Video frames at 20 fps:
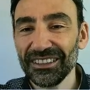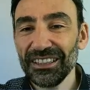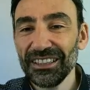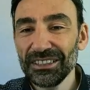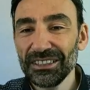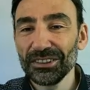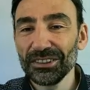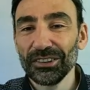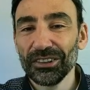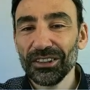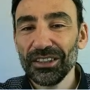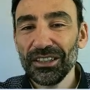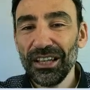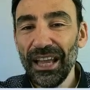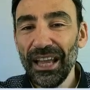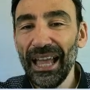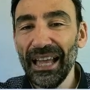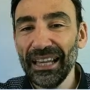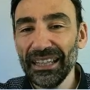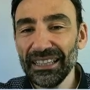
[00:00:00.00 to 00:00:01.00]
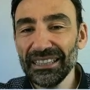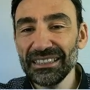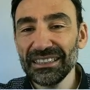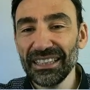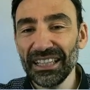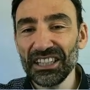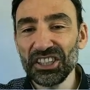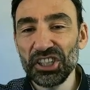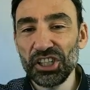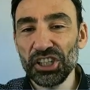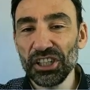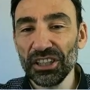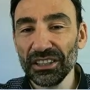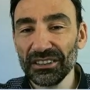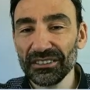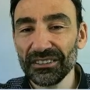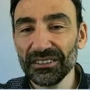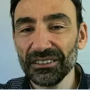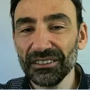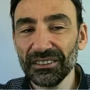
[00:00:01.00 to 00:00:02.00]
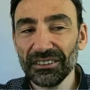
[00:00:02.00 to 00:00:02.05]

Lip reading: So Alice can cheat